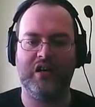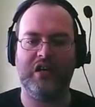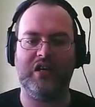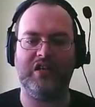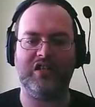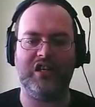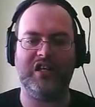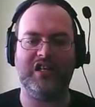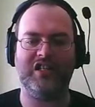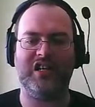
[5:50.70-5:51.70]
Easy,
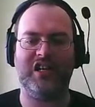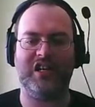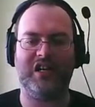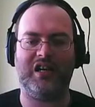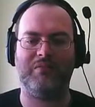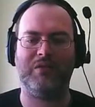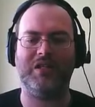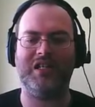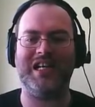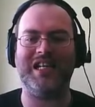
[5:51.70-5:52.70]
easy. Come
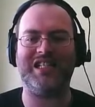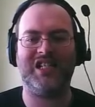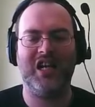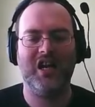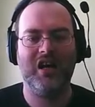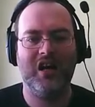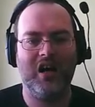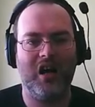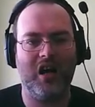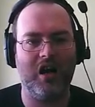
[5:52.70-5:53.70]
on, yes!
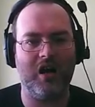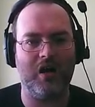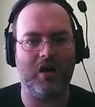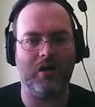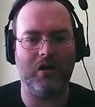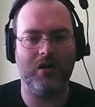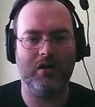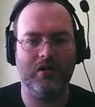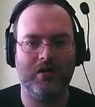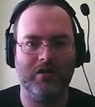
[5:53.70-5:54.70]
Oh.
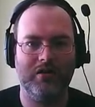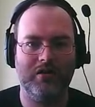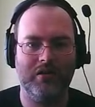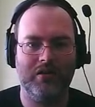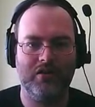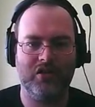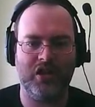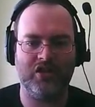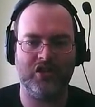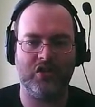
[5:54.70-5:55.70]

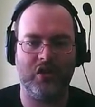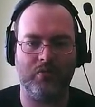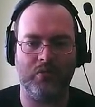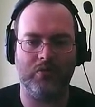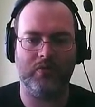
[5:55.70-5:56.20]
Change is normal.